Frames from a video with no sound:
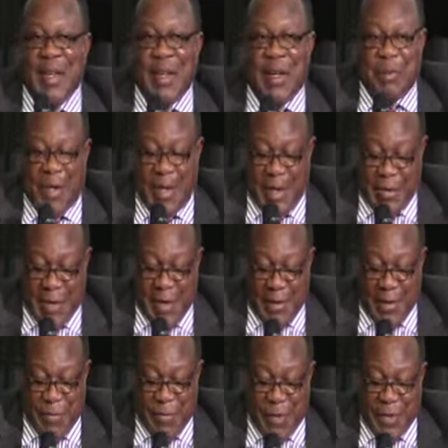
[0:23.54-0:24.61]
but I'll
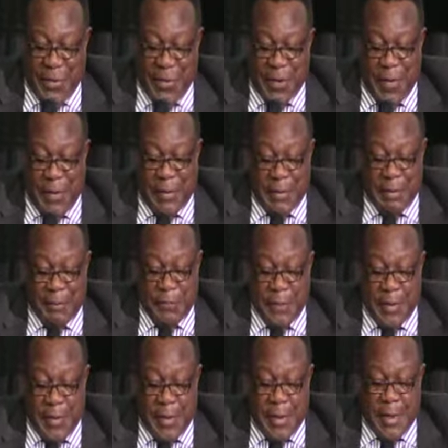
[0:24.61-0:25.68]
give it a shot.
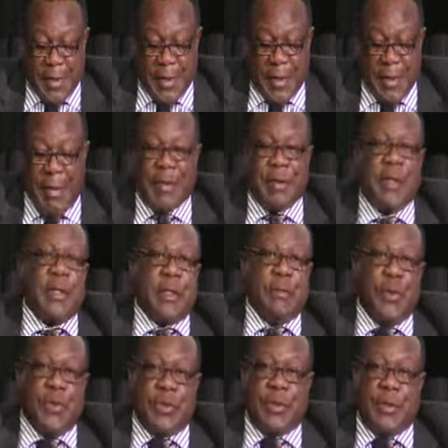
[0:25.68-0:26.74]
Now, I think the
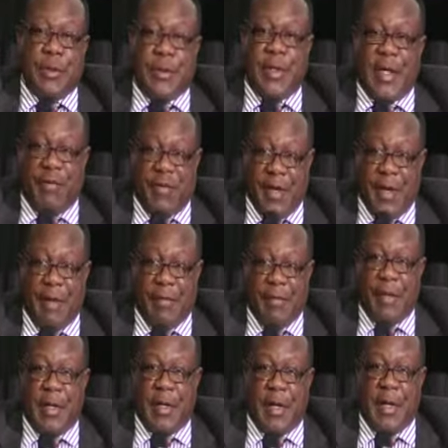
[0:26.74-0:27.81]
most significant
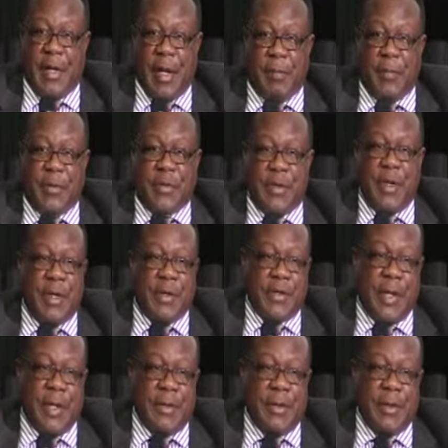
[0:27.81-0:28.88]
thing that happens here is
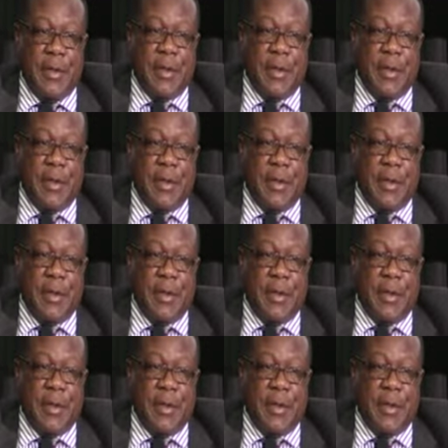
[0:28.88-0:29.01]
that